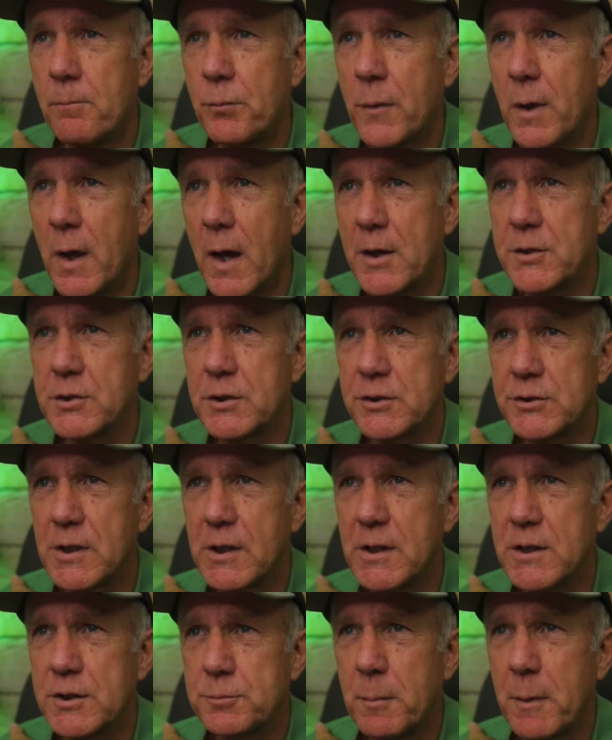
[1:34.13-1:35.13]
As you can see,
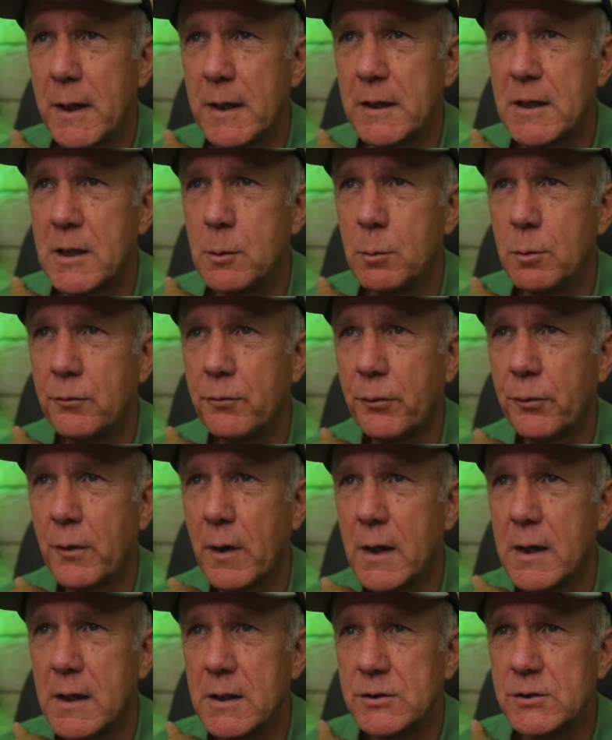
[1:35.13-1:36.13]
this main keyword
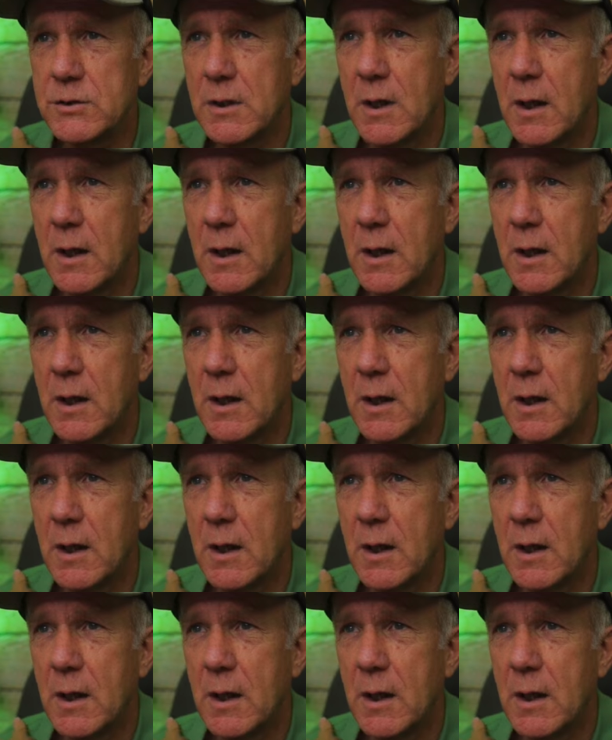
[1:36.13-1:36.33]
phrase